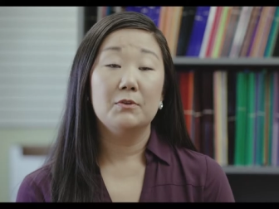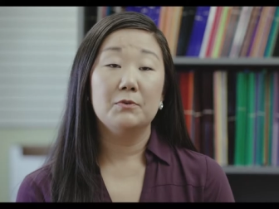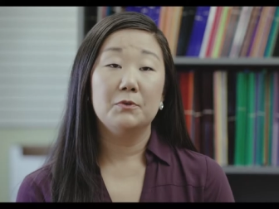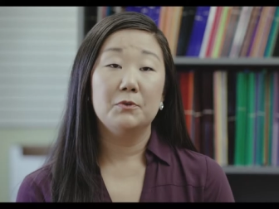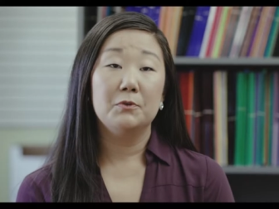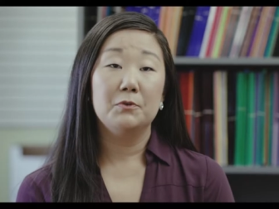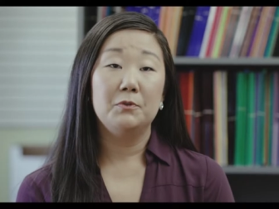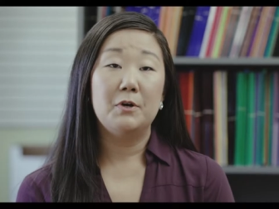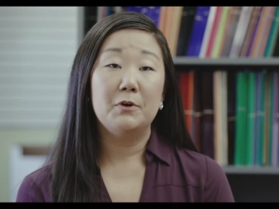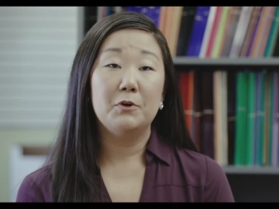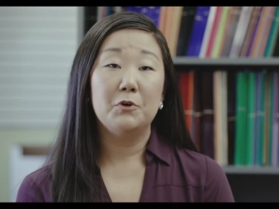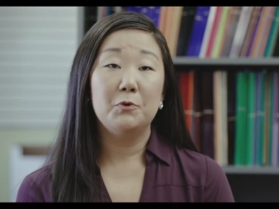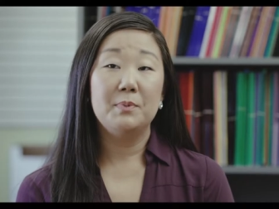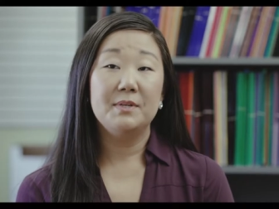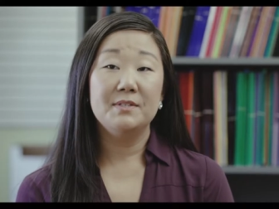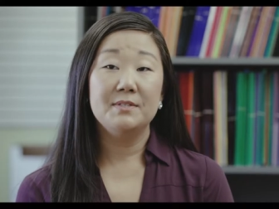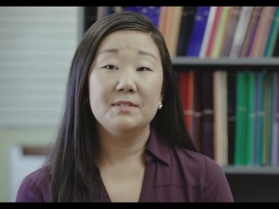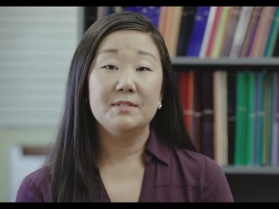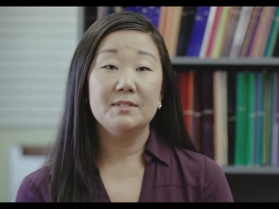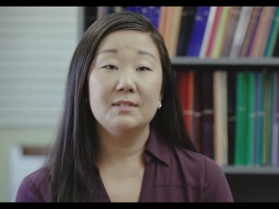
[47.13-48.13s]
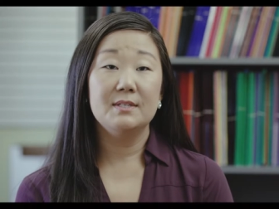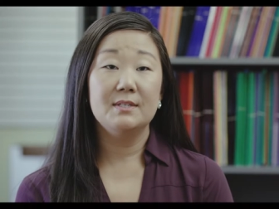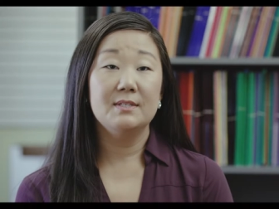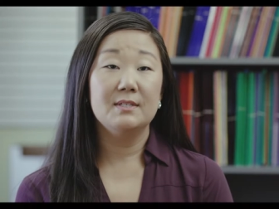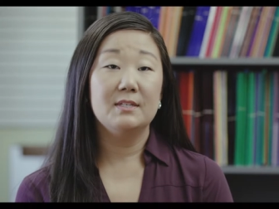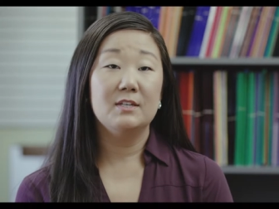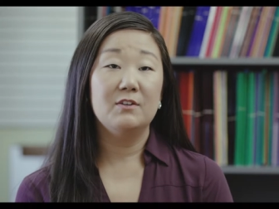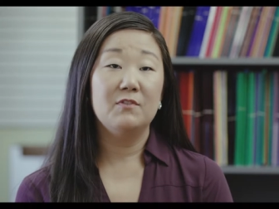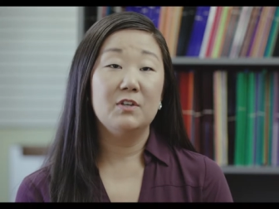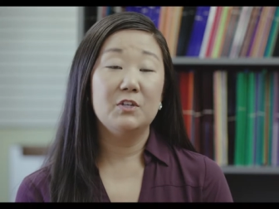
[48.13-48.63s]
through local
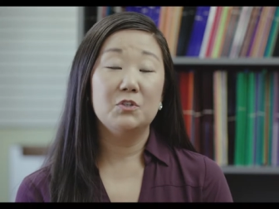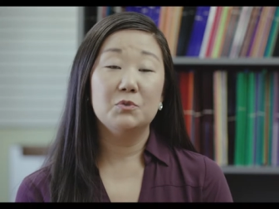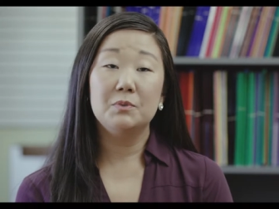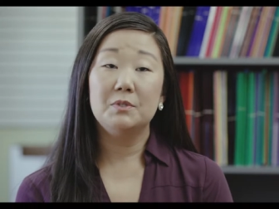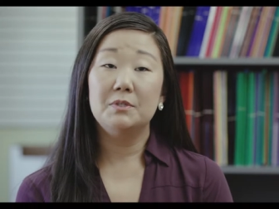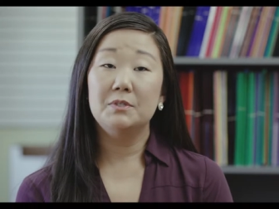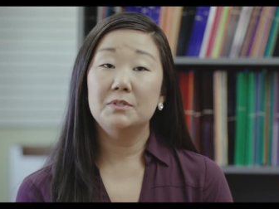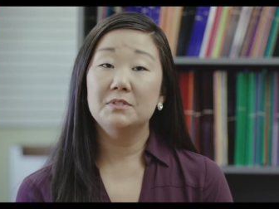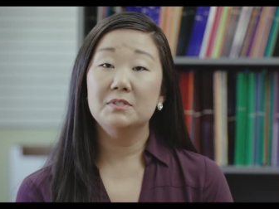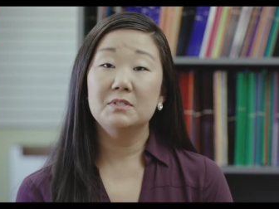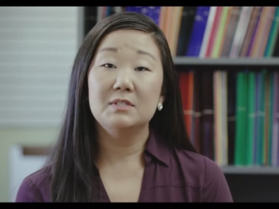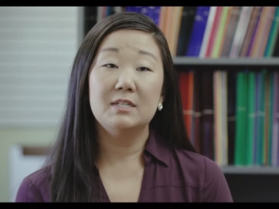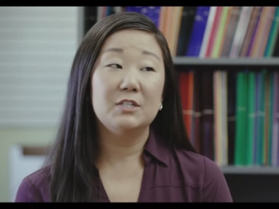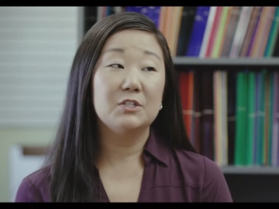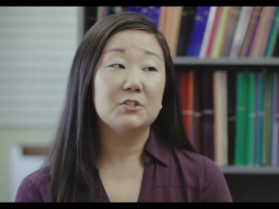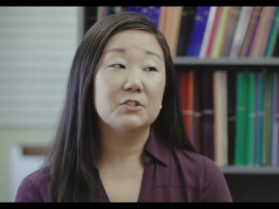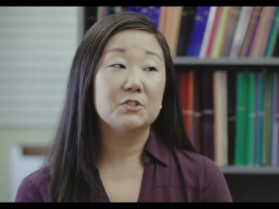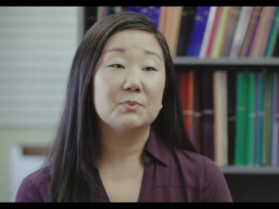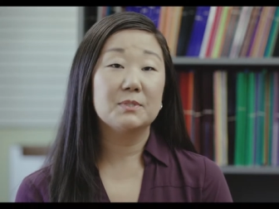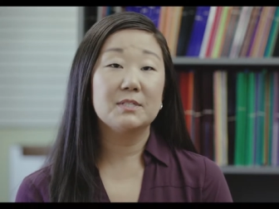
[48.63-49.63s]
businesses, individuals, teachers